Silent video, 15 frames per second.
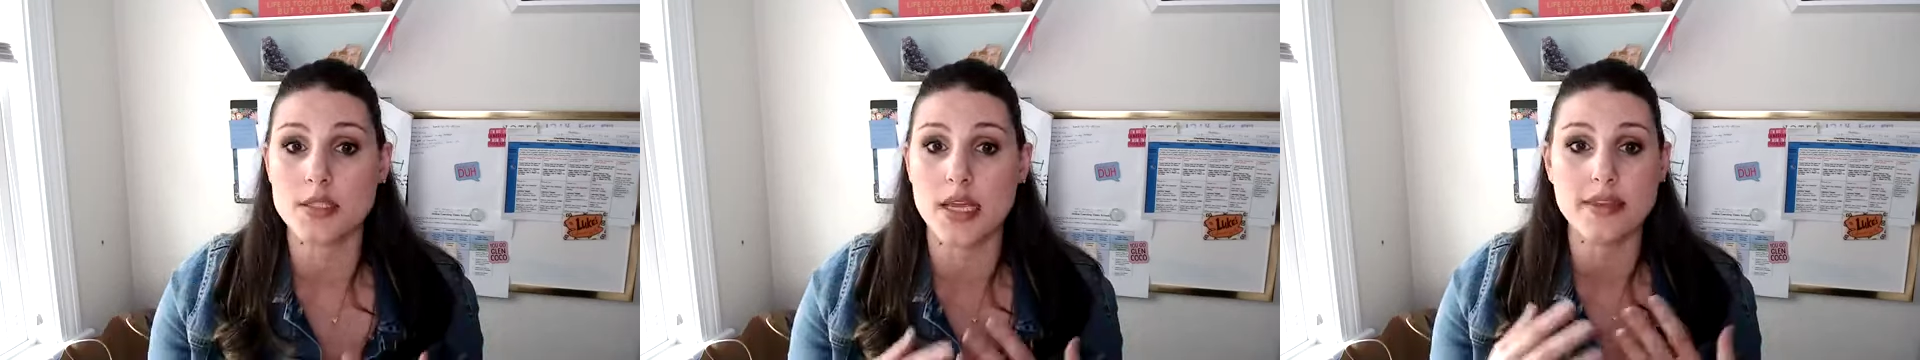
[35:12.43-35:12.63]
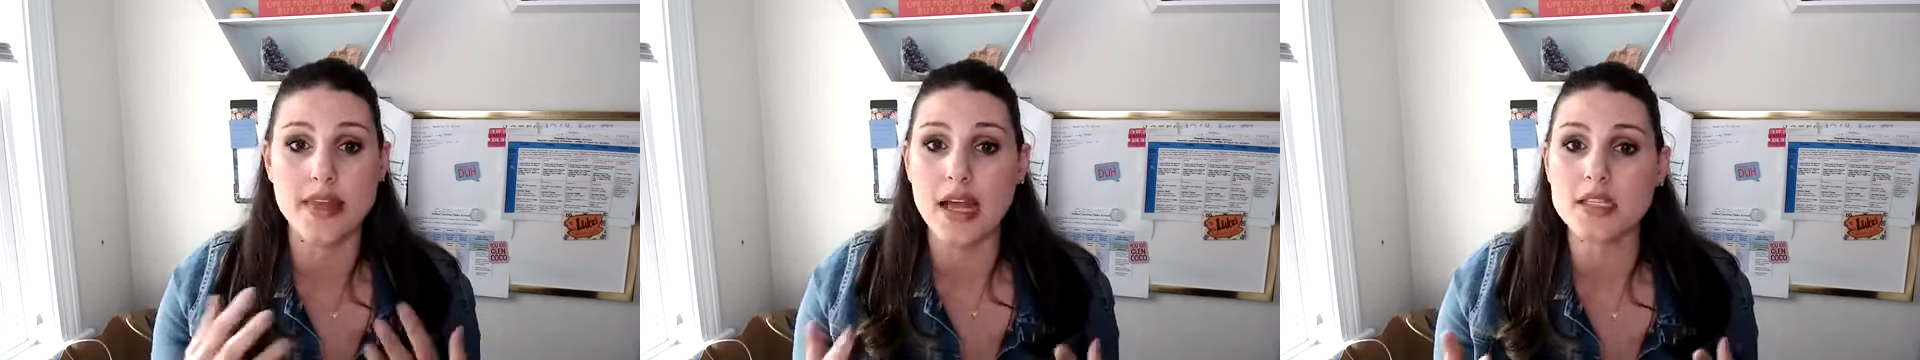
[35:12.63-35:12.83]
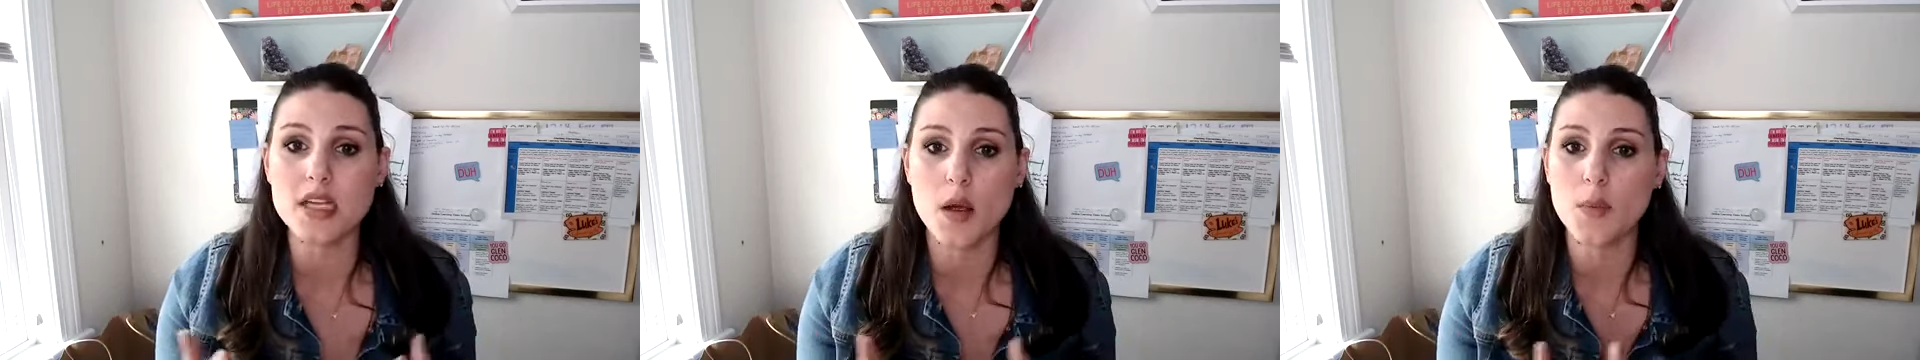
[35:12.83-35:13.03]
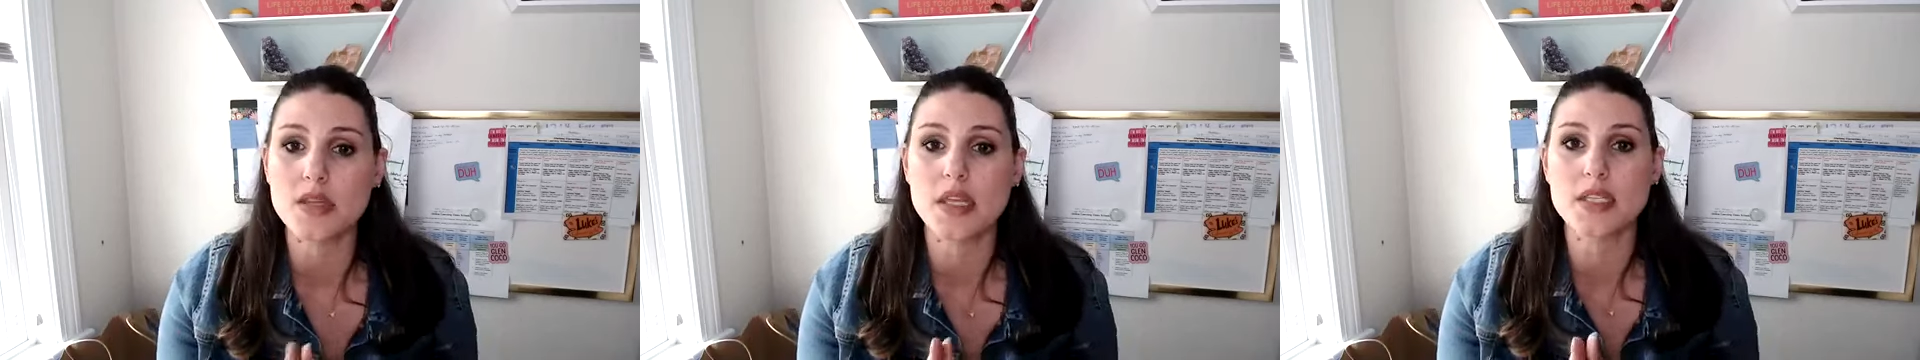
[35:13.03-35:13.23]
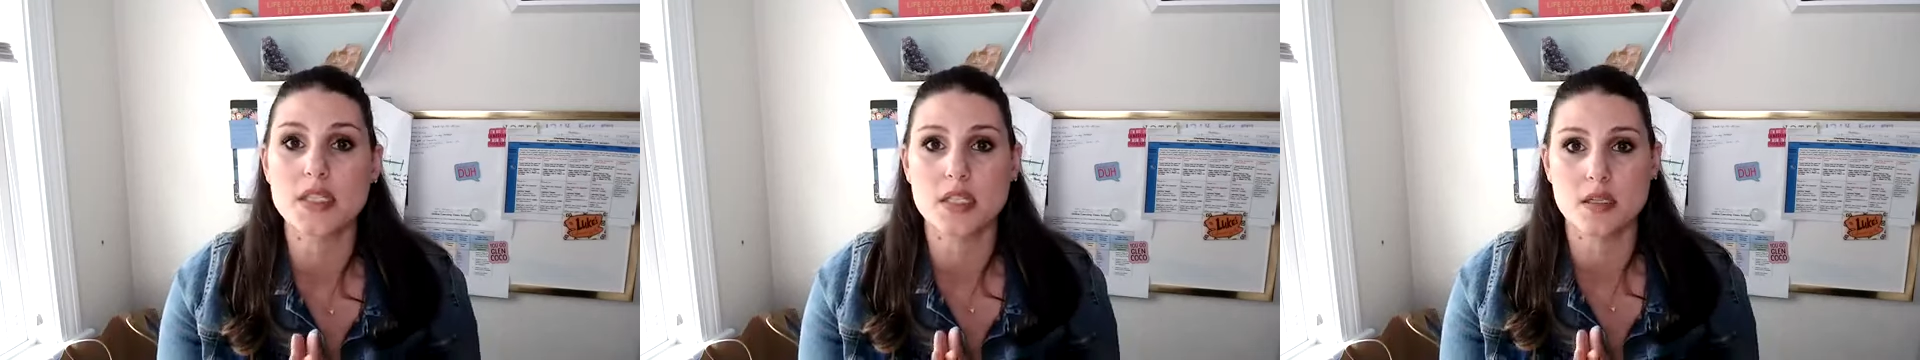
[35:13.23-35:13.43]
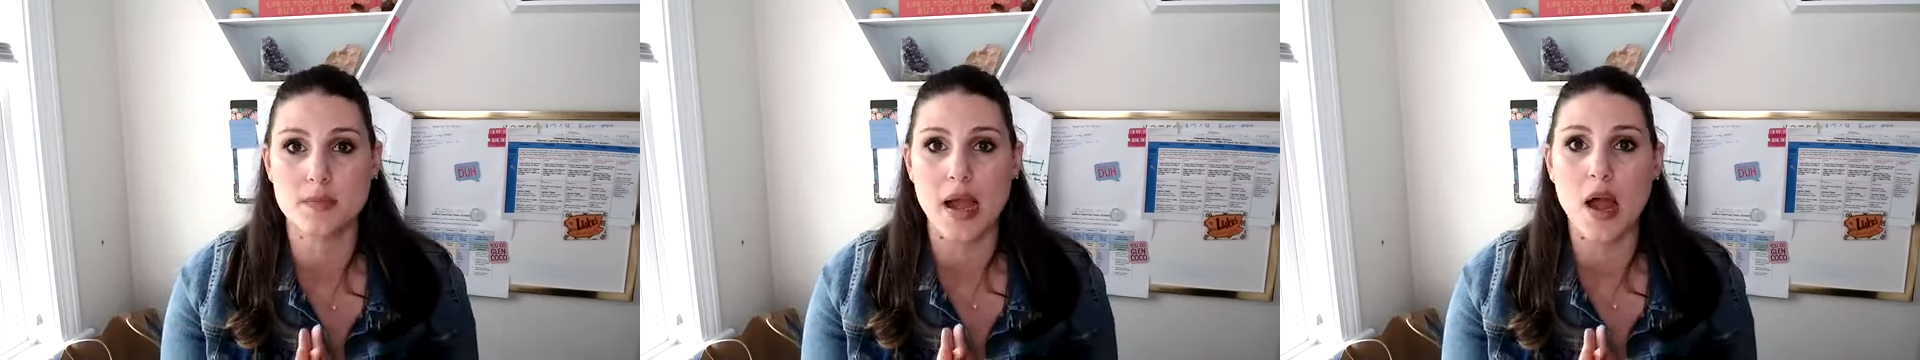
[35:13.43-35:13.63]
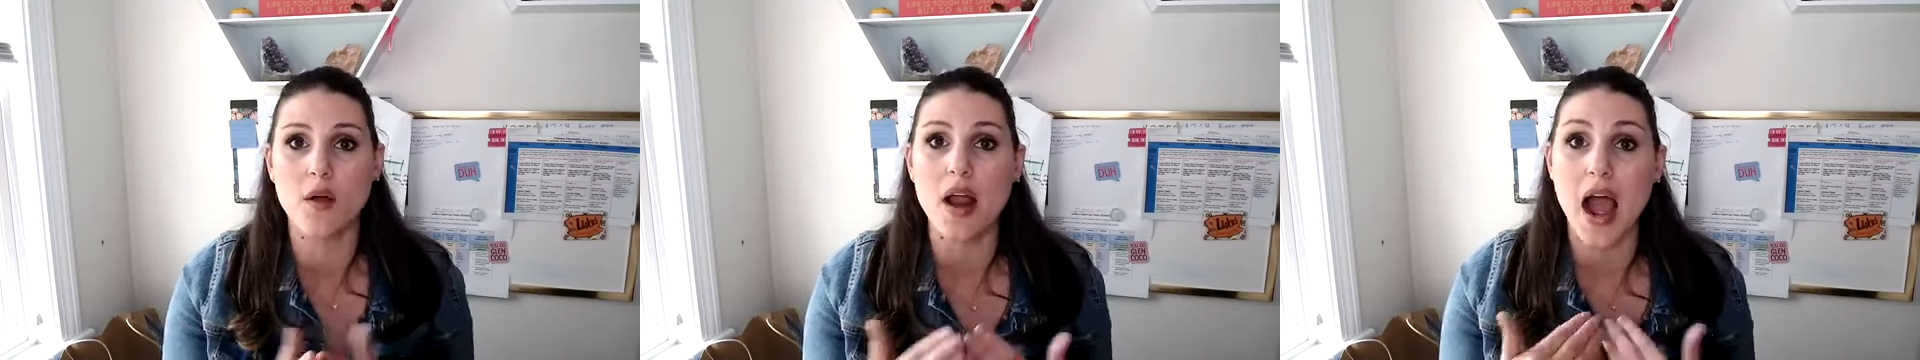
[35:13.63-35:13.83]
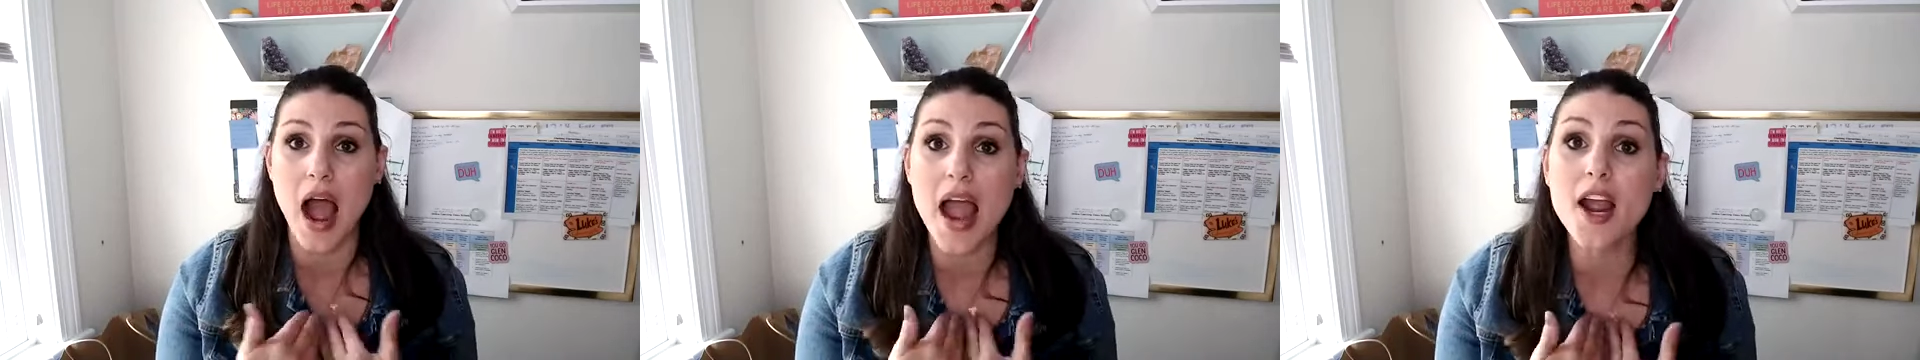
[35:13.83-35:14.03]
Like, that's not what this is
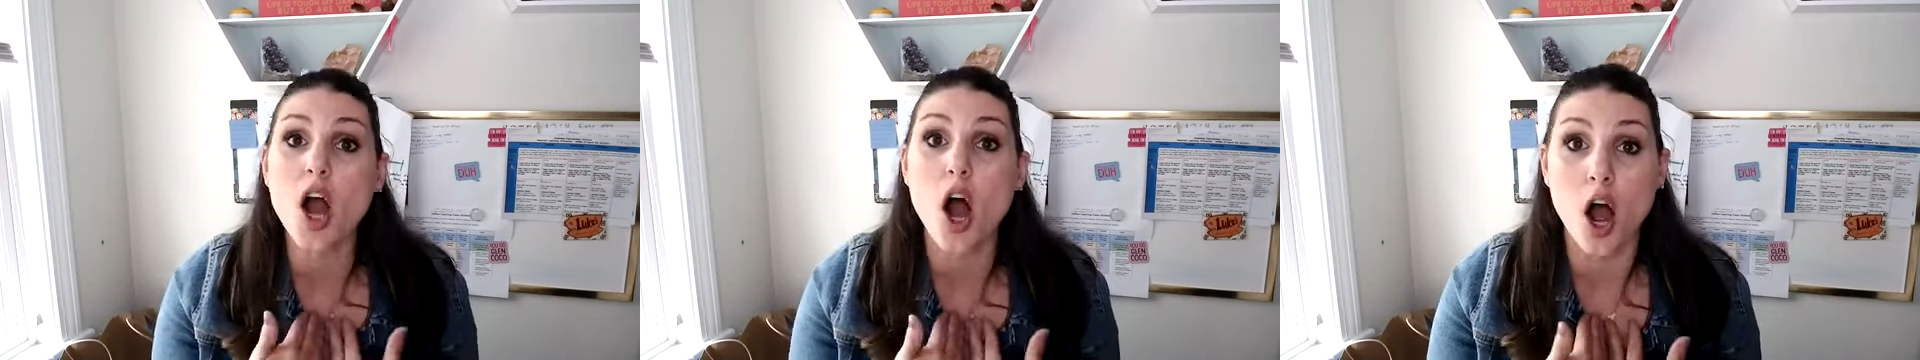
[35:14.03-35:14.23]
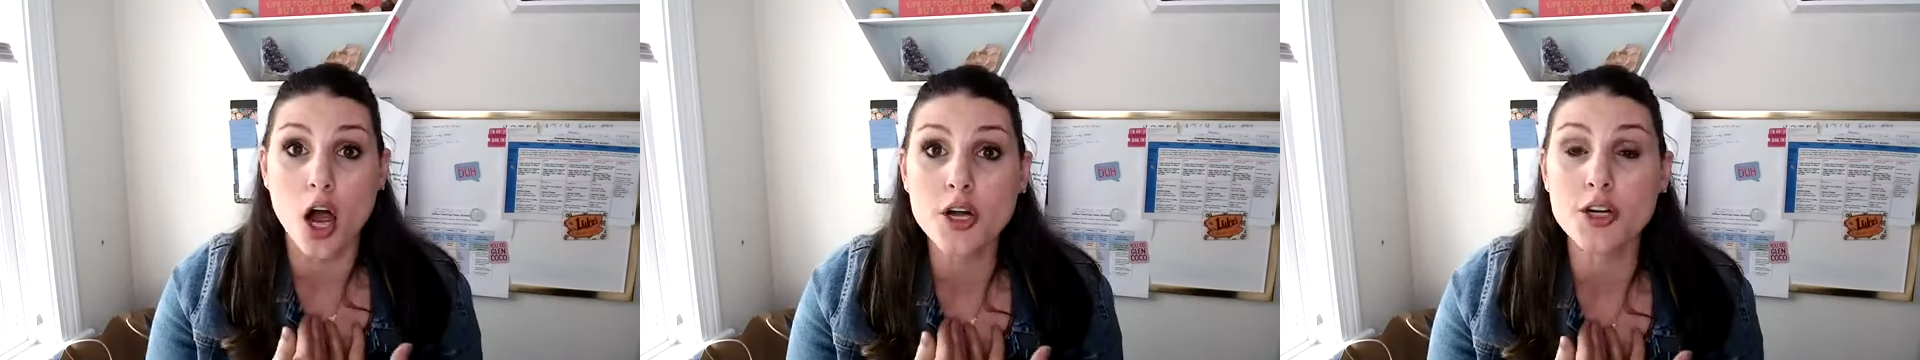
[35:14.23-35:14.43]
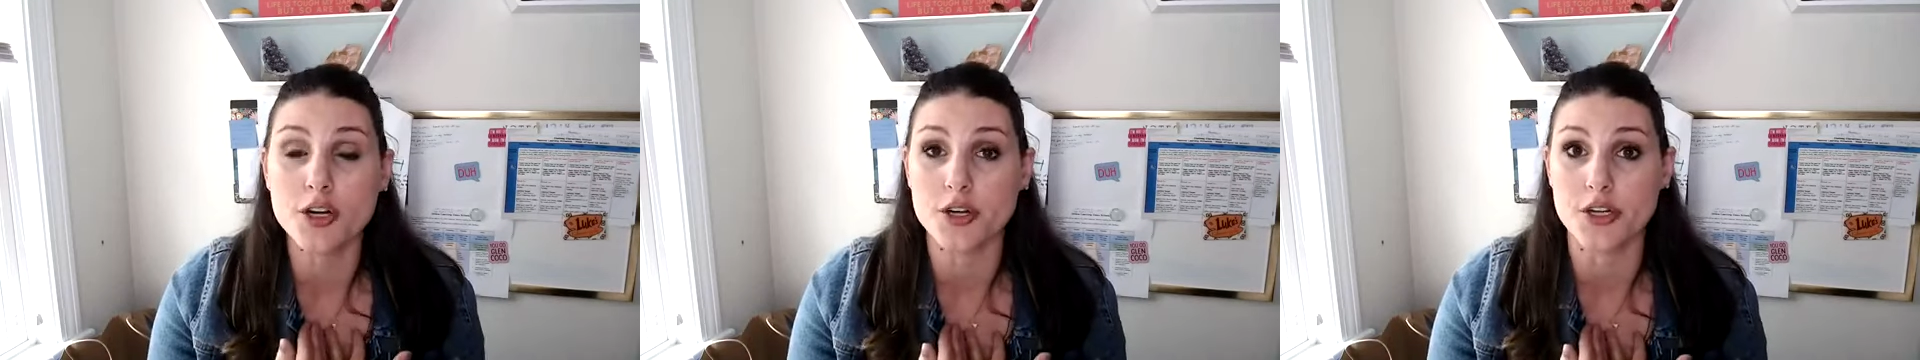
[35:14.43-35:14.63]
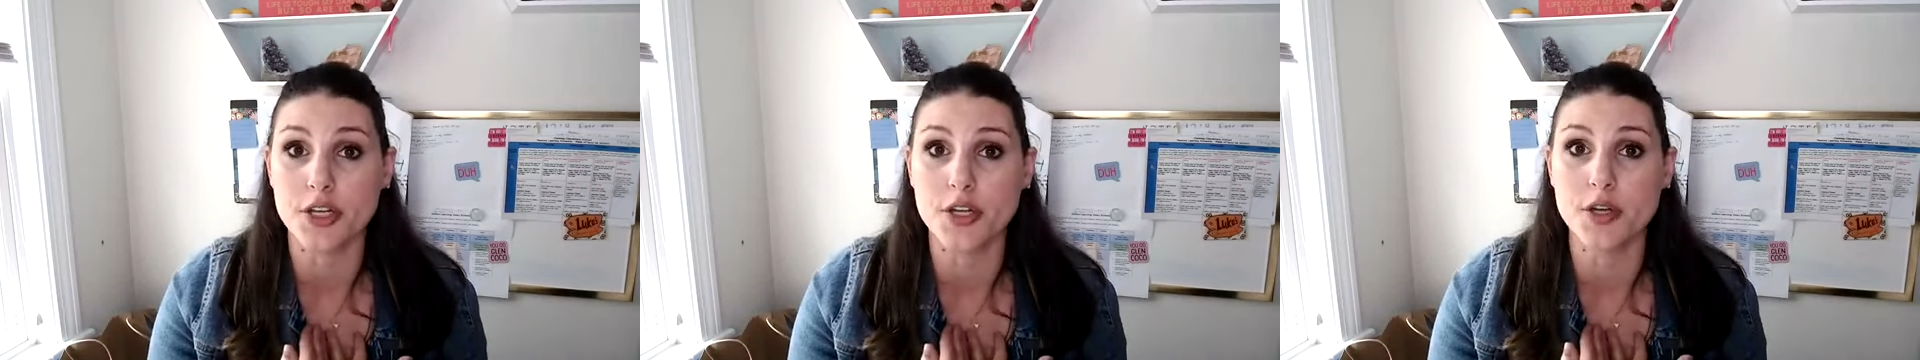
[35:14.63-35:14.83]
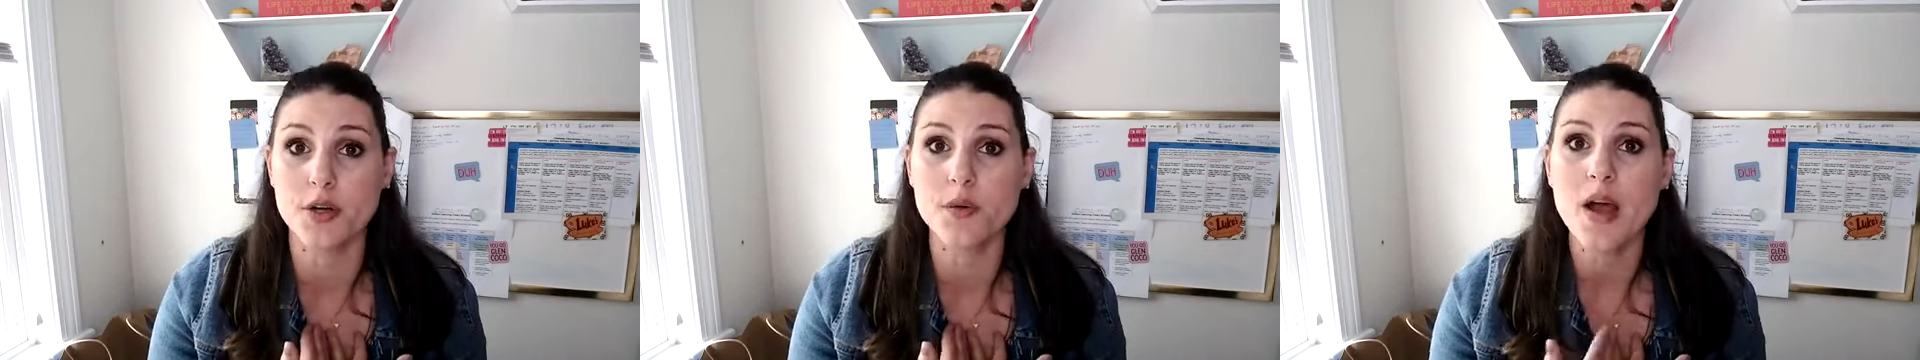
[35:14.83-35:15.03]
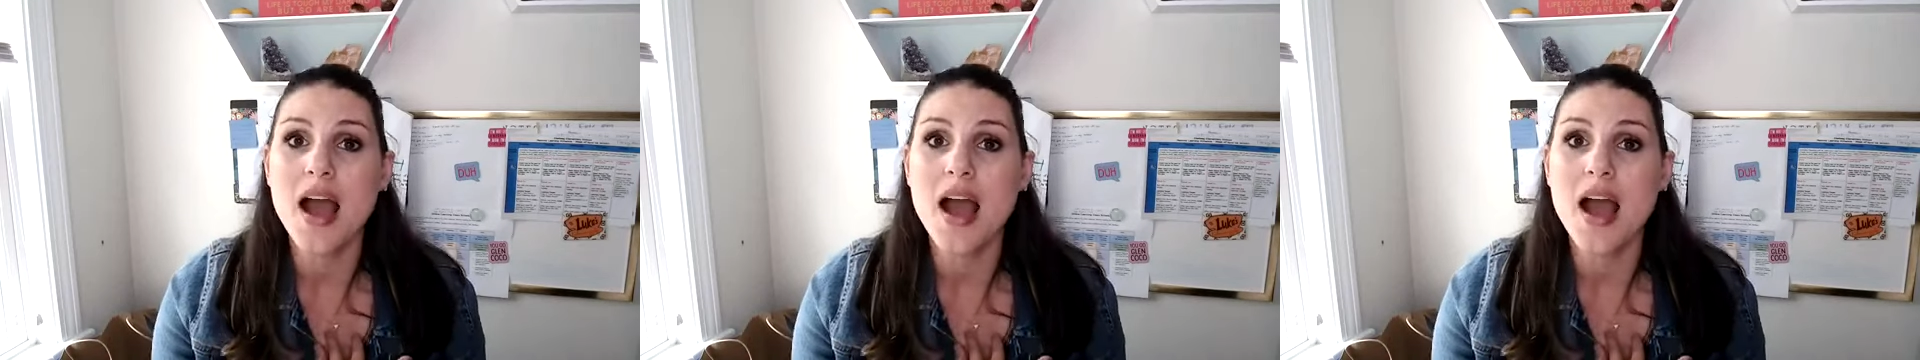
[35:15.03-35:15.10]
about. I honor you.